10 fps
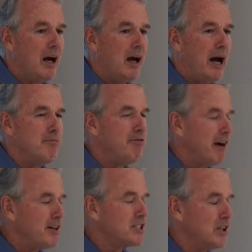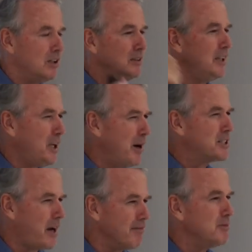I'm very certain the US
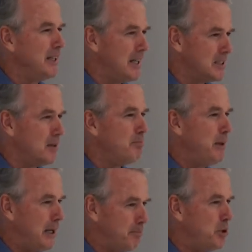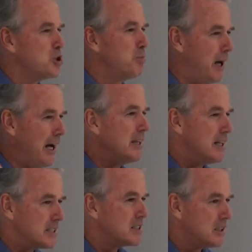government is a big push behind
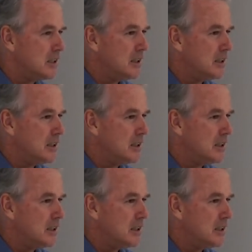us.